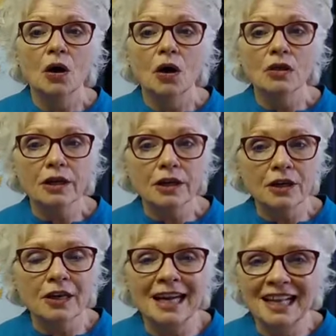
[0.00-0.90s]
Look at
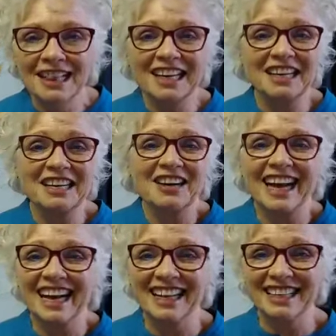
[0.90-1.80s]
your
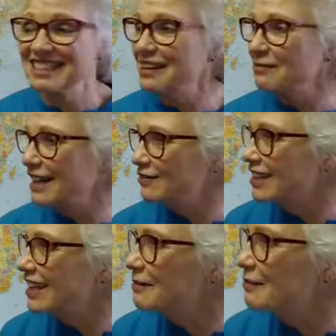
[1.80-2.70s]
calendars. I'm going to have to
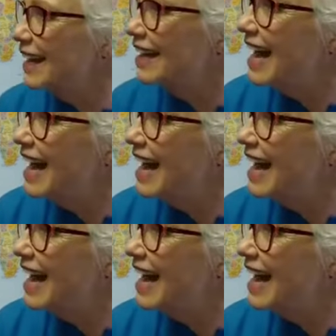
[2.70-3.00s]
look at mine.